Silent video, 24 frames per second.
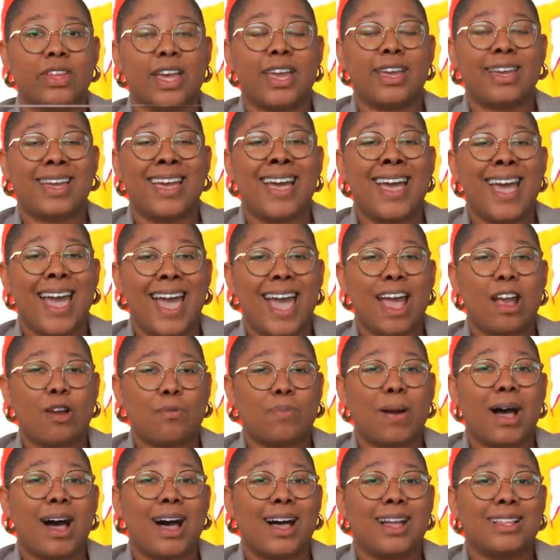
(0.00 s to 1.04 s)
like
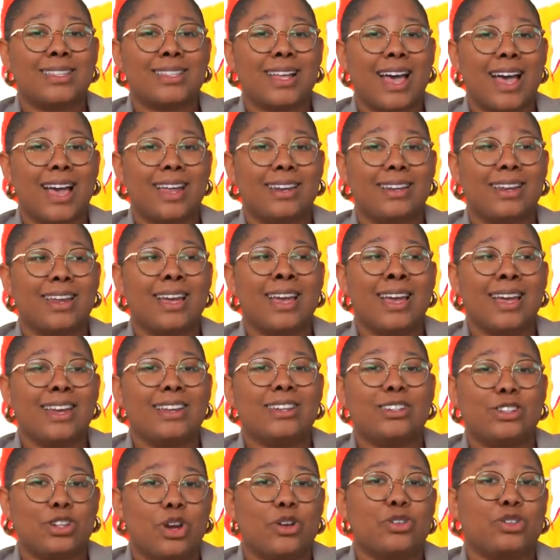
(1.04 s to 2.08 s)
AirPods and
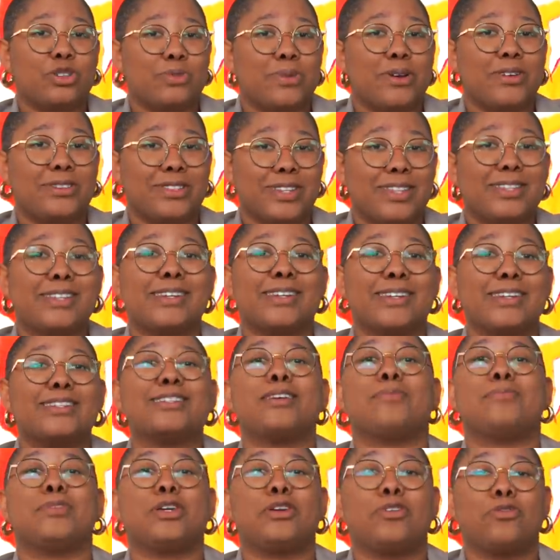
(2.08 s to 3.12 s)
Joe Schmo's listening to
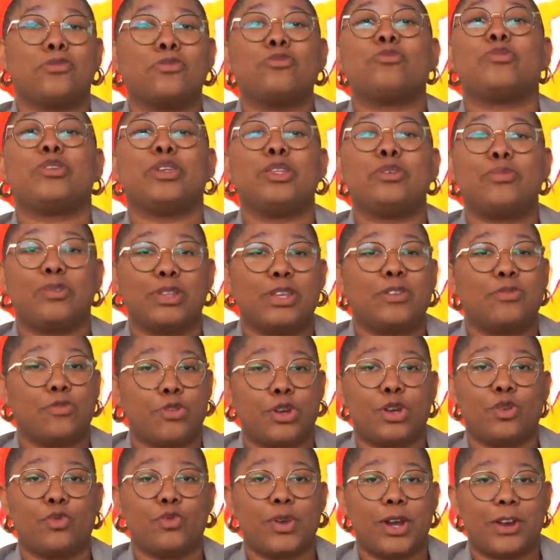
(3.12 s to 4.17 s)
something really, really
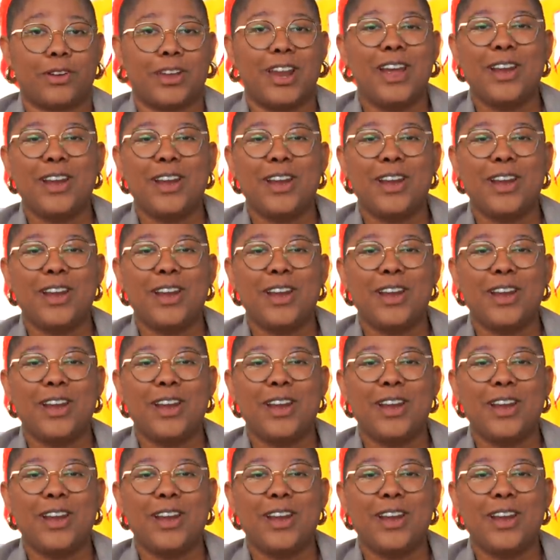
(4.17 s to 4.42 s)
freaking weird,